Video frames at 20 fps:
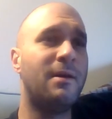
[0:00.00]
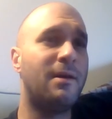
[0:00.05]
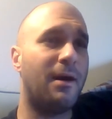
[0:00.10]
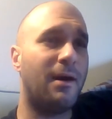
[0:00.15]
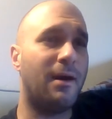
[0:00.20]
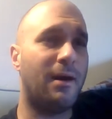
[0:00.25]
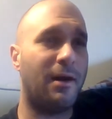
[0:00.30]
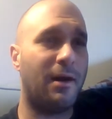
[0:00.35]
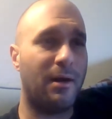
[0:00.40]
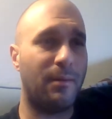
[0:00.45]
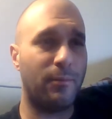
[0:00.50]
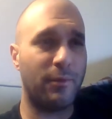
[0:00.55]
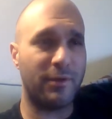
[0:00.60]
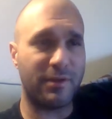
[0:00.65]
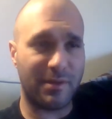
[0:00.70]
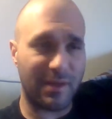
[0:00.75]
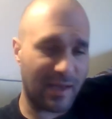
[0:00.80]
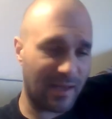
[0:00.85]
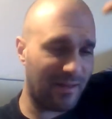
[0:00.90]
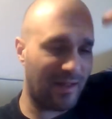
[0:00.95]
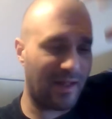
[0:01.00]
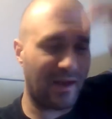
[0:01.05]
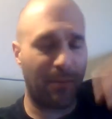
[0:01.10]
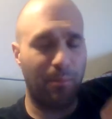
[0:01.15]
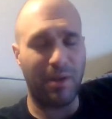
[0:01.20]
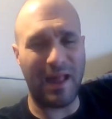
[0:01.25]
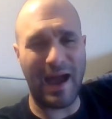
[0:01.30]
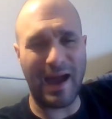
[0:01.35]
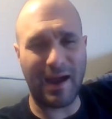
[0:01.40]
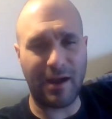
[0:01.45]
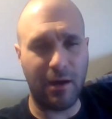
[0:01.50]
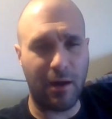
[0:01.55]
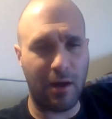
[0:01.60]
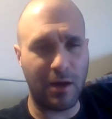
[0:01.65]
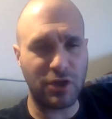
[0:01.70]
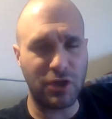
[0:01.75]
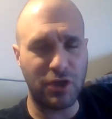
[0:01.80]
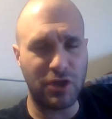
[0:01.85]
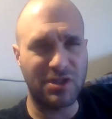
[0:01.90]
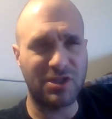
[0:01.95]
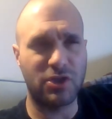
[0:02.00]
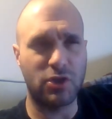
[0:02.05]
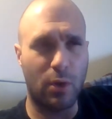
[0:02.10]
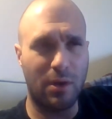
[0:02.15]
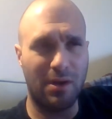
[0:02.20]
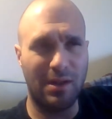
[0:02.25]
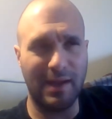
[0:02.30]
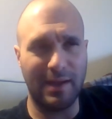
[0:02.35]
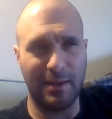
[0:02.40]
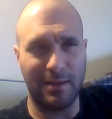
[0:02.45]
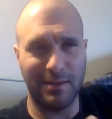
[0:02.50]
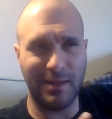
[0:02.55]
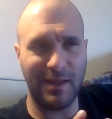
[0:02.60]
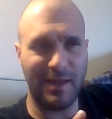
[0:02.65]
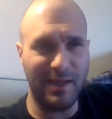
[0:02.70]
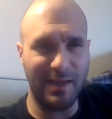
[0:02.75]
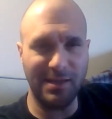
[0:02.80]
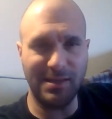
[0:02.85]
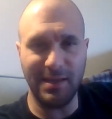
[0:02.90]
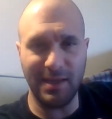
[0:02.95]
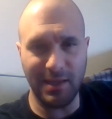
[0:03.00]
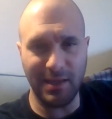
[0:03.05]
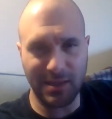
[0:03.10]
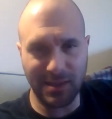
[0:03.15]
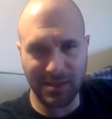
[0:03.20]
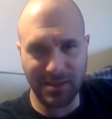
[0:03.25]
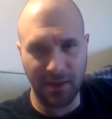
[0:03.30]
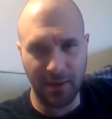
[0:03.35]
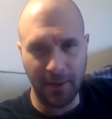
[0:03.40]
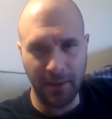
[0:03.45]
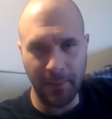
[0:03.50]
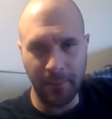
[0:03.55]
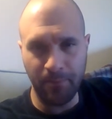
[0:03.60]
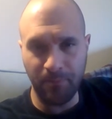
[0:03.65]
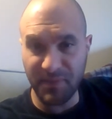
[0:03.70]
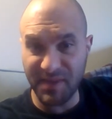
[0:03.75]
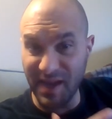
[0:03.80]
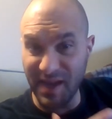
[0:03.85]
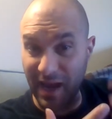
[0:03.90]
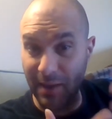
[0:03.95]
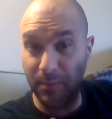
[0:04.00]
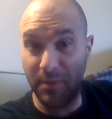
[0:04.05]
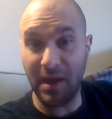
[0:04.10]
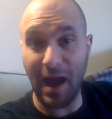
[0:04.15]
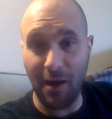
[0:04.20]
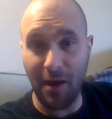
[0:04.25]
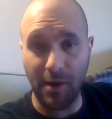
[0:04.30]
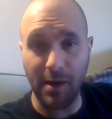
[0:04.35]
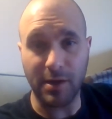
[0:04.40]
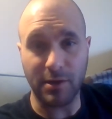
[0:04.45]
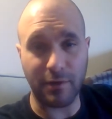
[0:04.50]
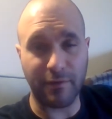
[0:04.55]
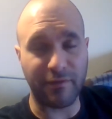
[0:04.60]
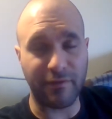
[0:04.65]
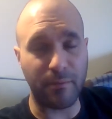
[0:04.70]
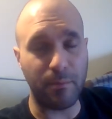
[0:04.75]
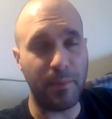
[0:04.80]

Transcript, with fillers: um, with like a lot of black on. She looks sort of like a Lydia Deetz type character from